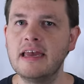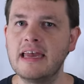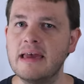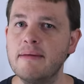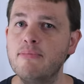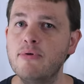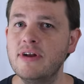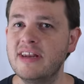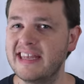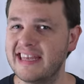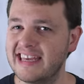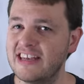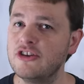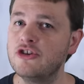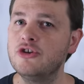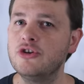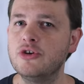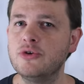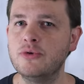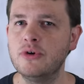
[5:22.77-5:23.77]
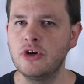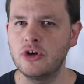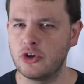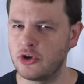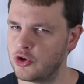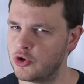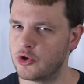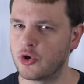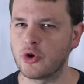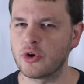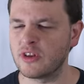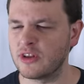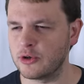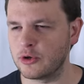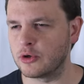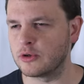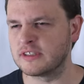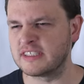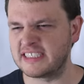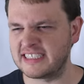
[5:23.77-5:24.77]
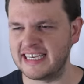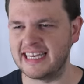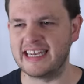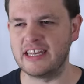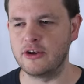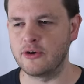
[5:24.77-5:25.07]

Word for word: and put it into your little city,